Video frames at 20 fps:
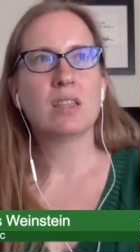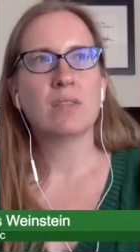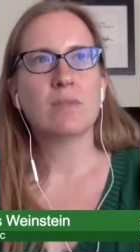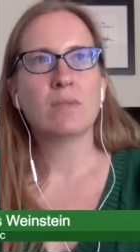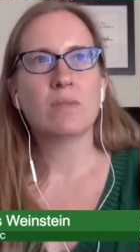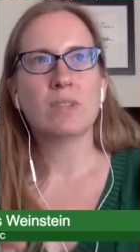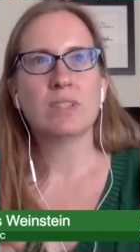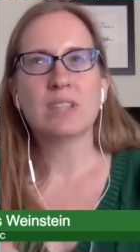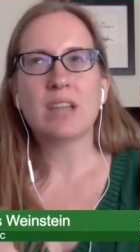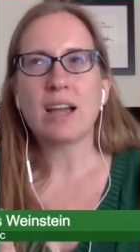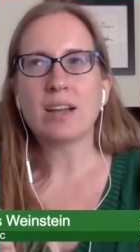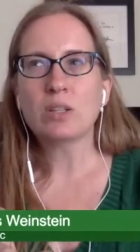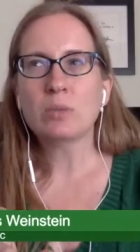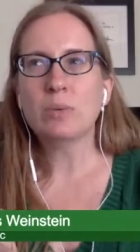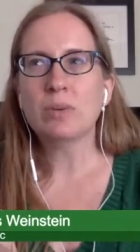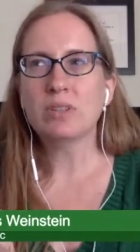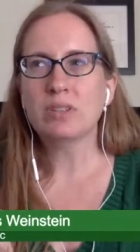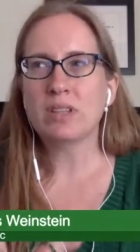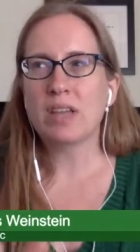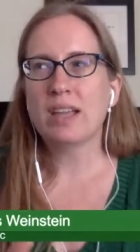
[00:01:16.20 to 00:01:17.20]
the tax
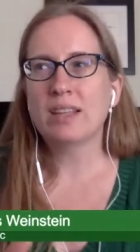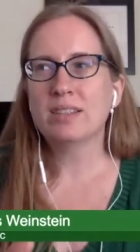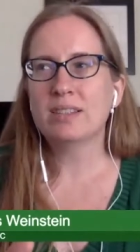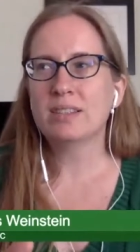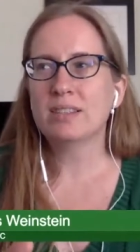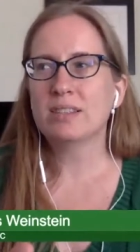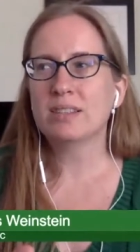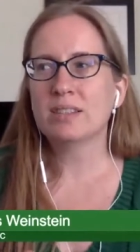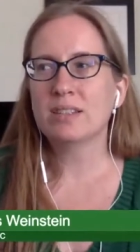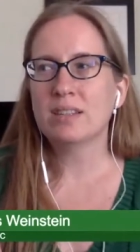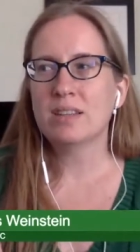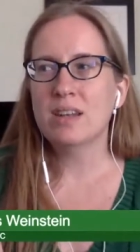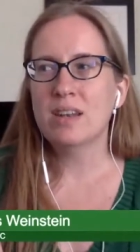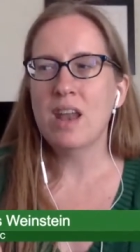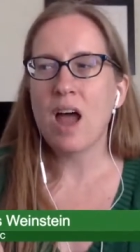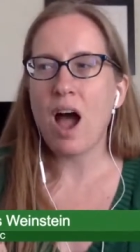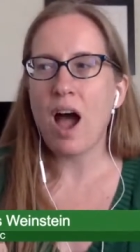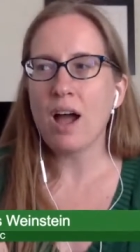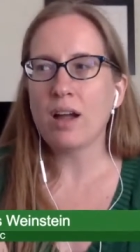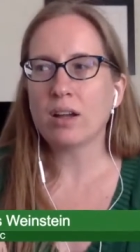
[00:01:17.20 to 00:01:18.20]
bill, it's
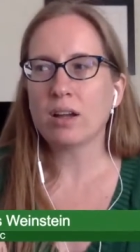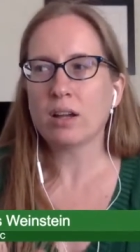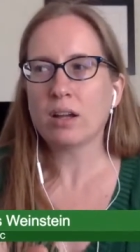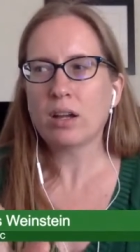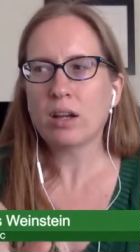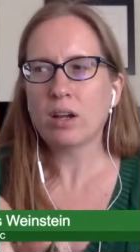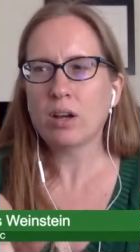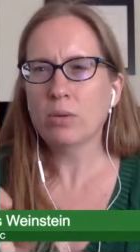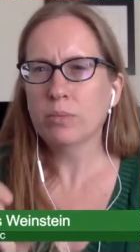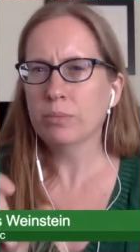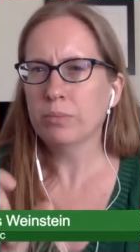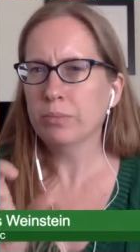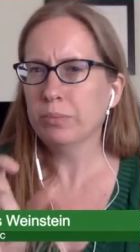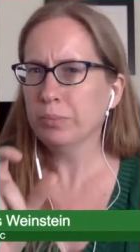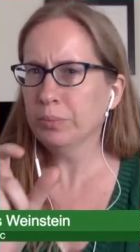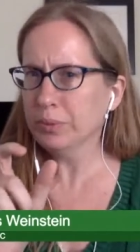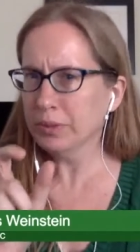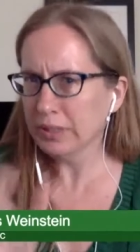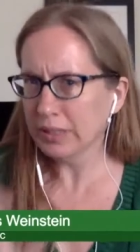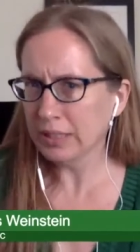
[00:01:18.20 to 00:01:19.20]
not
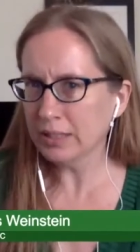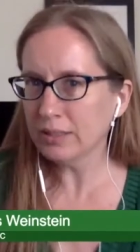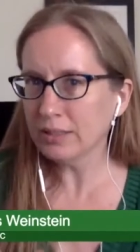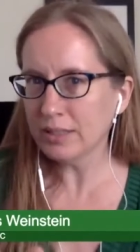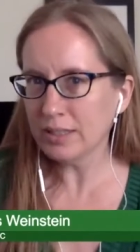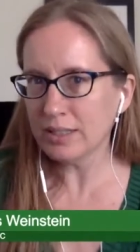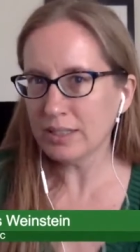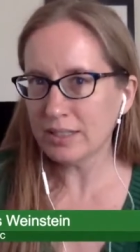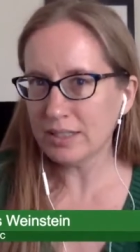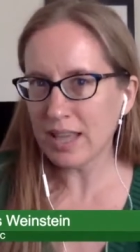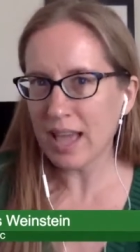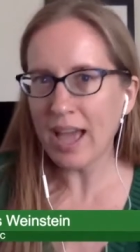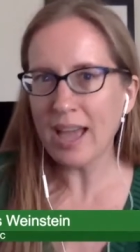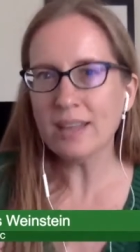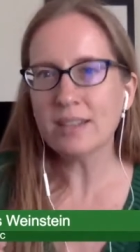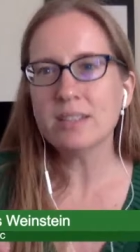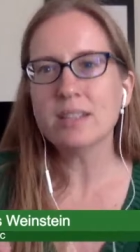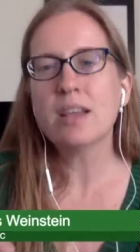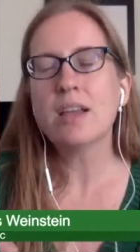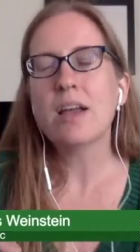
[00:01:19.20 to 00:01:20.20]
completely set,
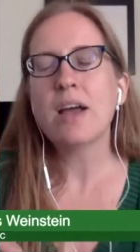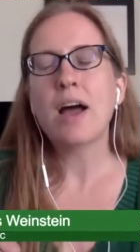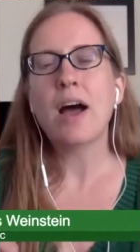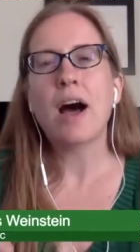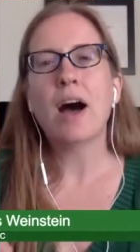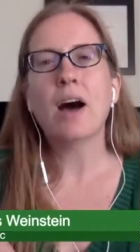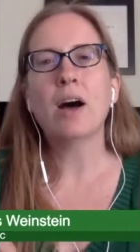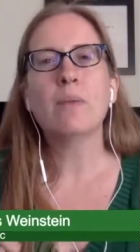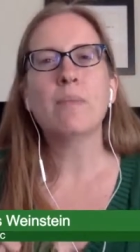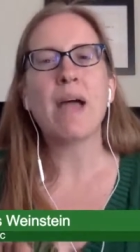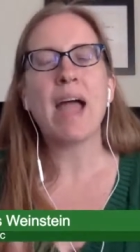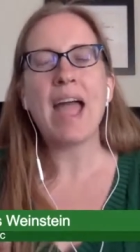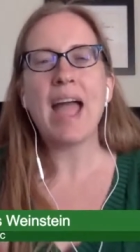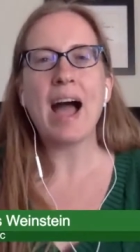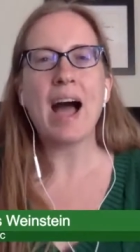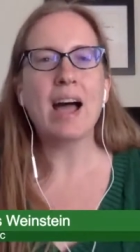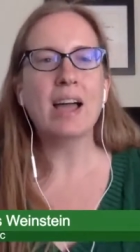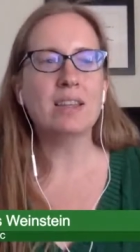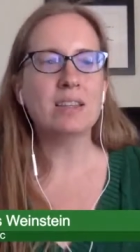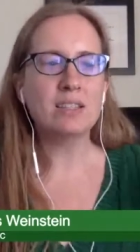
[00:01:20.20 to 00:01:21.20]

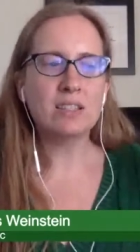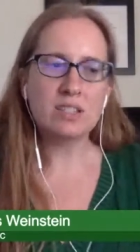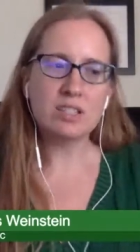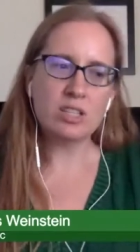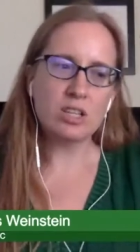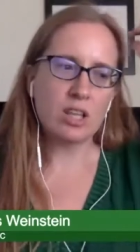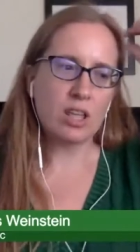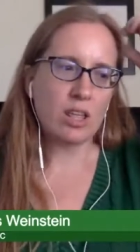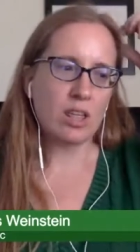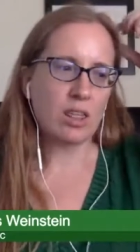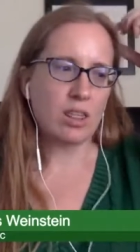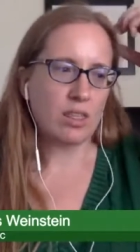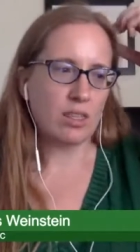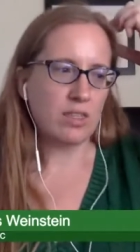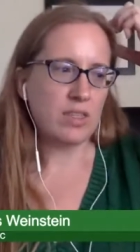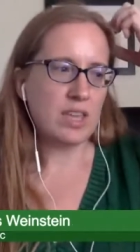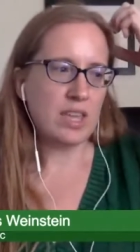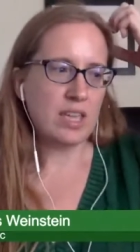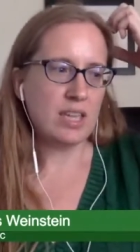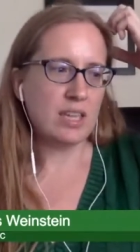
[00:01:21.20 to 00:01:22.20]
and
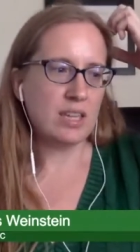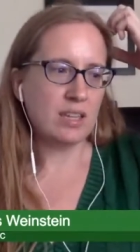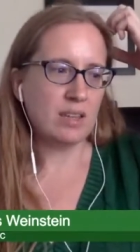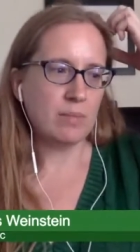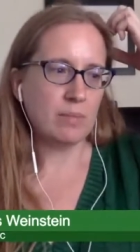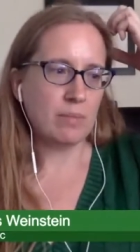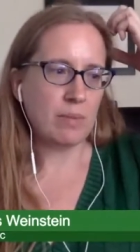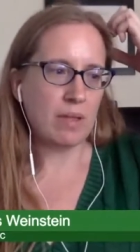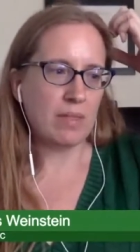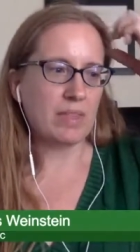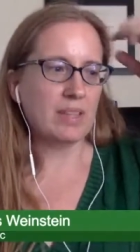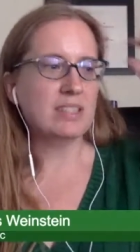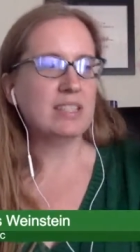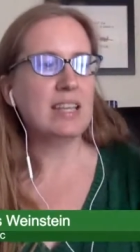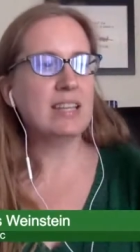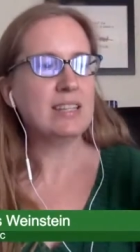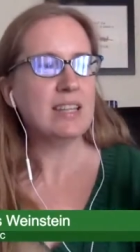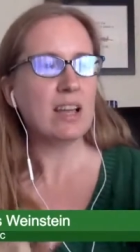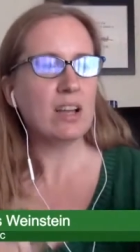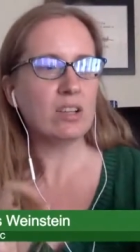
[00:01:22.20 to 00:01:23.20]
the
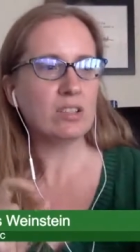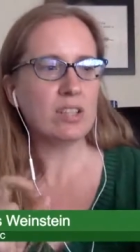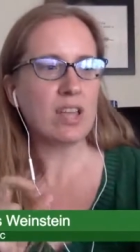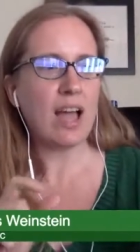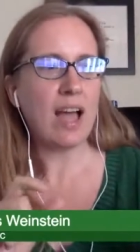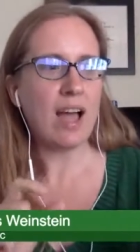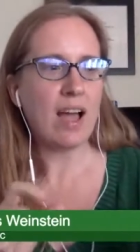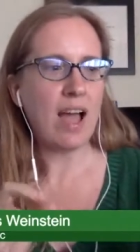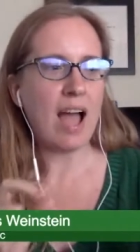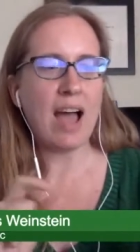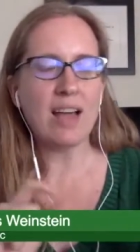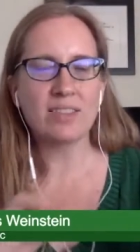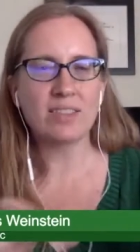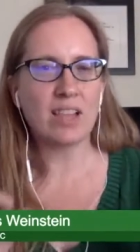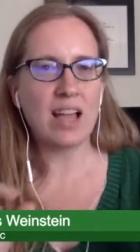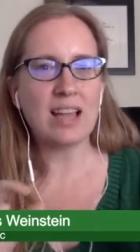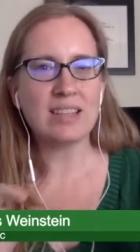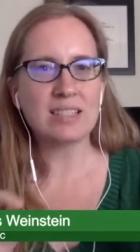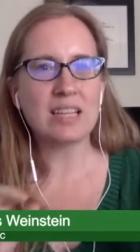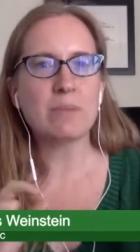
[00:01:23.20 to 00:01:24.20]
details as
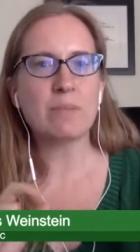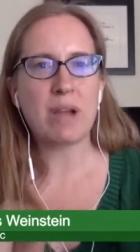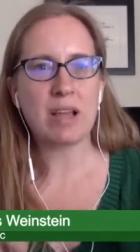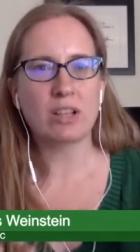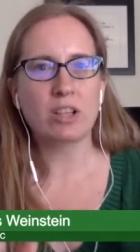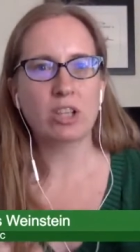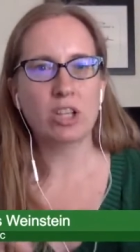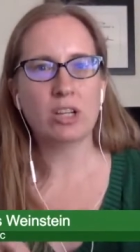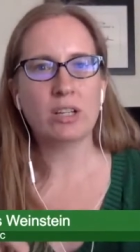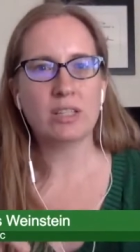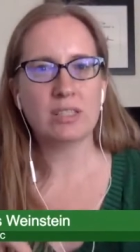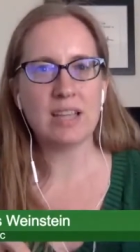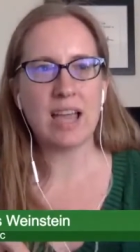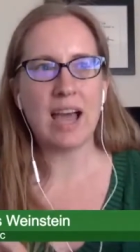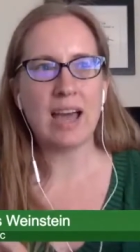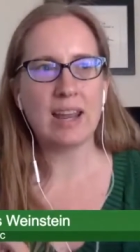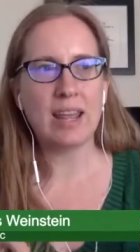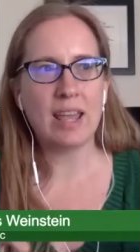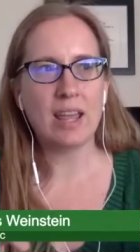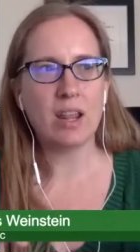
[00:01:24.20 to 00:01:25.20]
last time I looked
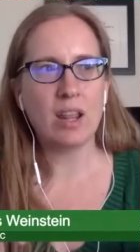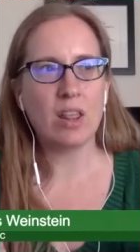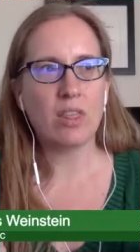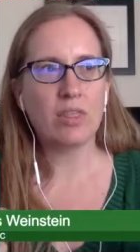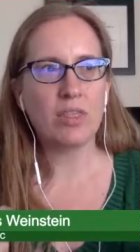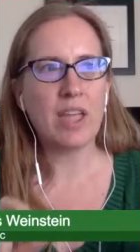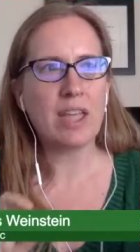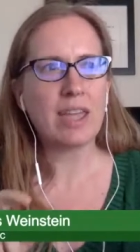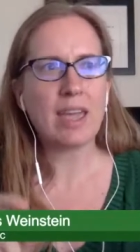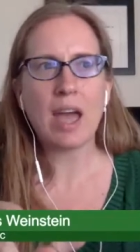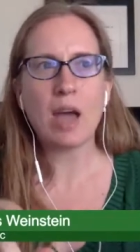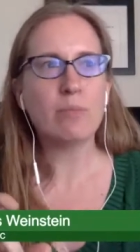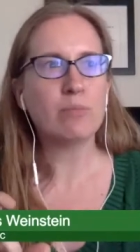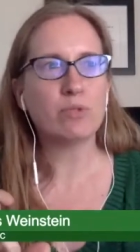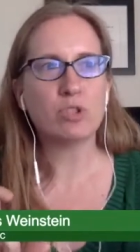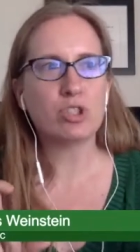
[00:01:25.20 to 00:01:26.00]
at it, they kept